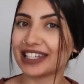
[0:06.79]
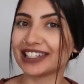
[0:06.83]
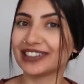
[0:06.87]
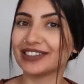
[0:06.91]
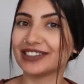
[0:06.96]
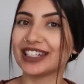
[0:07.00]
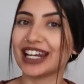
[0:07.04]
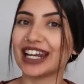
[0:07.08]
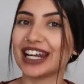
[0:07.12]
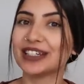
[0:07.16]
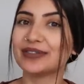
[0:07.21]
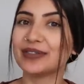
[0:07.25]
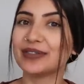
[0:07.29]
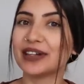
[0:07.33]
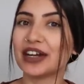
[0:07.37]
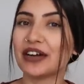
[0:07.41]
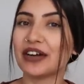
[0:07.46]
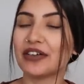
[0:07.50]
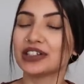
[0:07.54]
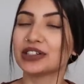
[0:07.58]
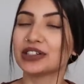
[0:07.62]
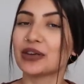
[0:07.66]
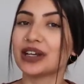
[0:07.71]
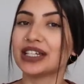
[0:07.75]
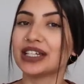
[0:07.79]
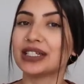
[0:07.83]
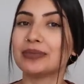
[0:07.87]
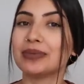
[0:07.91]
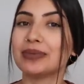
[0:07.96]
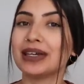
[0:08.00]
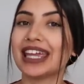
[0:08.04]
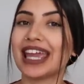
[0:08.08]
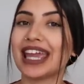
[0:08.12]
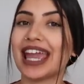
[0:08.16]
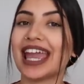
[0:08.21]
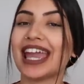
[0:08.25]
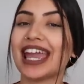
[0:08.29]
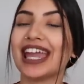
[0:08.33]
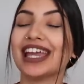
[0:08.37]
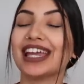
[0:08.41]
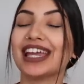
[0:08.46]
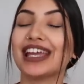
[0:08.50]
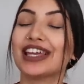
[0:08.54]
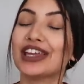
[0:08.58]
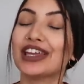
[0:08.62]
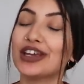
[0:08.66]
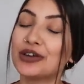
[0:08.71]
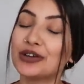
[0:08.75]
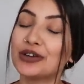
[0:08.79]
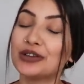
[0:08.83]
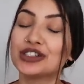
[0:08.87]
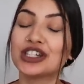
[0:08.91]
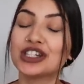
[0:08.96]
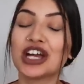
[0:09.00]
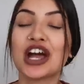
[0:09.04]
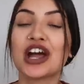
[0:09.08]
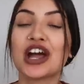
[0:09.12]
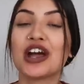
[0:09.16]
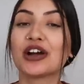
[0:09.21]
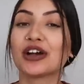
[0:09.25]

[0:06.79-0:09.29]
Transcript: So today's video is going to be a huge